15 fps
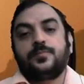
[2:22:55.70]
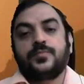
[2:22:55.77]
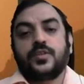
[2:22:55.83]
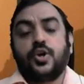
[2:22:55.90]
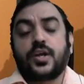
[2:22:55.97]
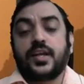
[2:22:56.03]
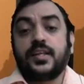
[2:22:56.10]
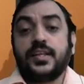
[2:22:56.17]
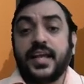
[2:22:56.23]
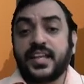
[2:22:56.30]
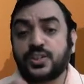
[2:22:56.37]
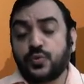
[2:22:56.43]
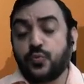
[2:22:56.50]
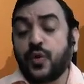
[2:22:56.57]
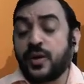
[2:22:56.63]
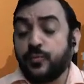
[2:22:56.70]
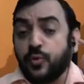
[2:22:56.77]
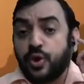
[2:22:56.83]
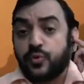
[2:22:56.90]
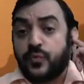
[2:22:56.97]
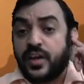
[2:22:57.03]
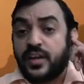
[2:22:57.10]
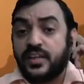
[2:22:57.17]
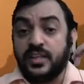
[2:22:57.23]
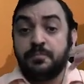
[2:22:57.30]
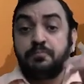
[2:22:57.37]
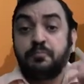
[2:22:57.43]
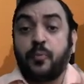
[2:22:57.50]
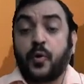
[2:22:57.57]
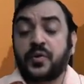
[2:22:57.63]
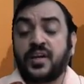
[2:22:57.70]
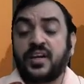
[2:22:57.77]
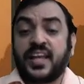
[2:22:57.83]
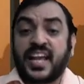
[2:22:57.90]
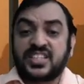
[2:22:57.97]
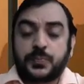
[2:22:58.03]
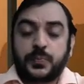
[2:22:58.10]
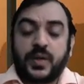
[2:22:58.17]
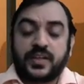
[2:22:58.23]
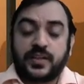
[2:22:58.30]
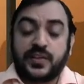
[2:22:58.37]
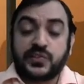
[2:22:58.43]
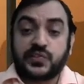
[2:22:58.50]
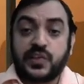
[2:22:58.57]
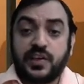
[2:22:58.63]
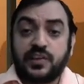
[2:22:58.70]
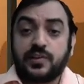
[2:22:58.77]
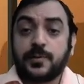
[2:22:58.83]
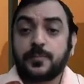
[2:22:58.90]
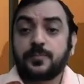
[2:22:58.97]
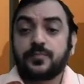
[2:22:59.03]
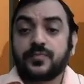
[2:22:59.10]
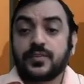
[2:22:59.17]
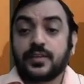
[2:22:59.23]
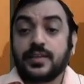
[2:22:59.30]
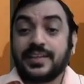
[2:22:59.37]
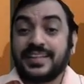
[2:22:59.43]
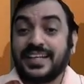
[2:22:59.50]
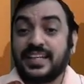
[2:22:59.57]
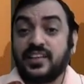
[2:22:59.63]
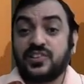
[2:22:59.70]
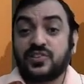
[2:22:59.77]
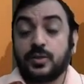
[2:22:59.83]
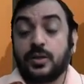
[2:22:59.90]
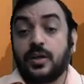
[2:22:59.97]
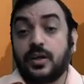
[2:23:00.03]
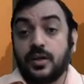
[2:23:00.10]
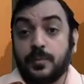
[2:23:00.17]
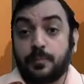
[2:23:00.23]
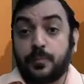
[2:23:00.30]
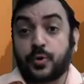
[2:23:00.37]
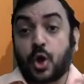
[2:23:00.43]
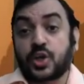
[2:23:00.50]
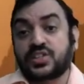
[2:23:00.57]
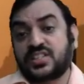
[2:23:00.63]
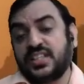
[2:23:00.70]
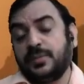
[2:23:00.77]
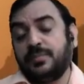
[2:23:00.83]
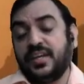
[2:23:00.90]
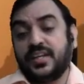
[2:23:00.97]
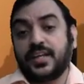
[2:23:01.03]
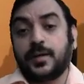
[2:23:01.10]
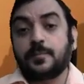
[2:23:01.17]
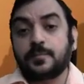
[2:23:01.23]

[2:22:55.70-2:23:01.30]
Okay. Next, one more very important aspect is there, that is proxy beta.